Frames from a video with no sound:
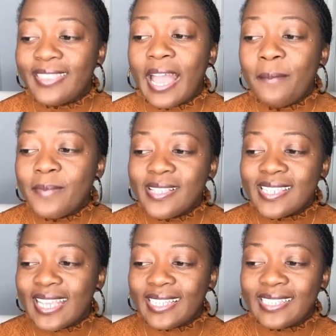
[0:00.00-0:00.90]
that
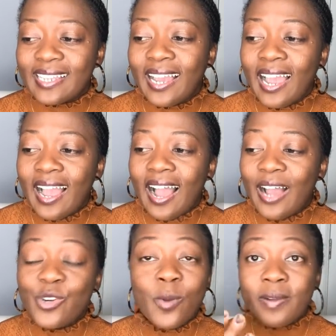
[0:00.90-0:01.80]
means that
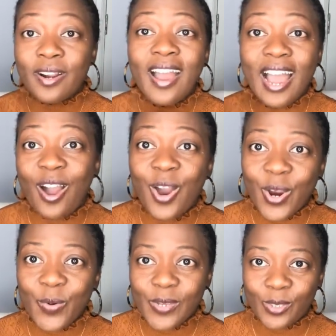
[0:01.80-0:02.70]
no matter how
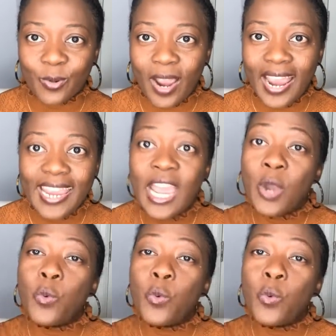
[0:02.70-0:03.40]
hard we try,